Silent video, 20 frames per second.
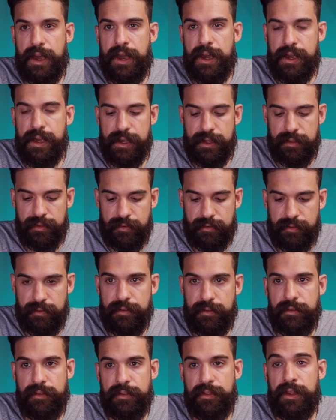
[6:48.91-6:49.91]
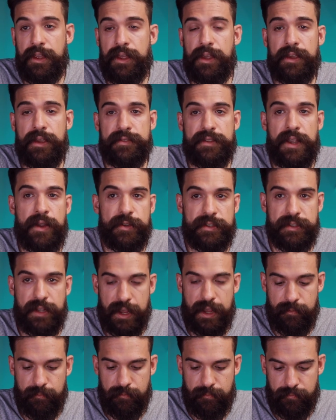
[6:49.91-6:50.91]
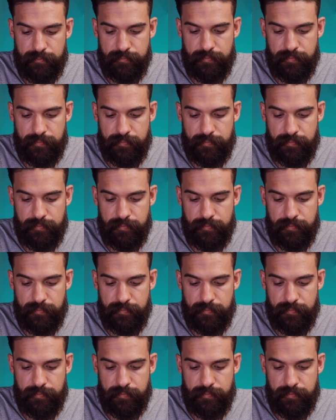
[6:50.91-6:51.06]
and the series name.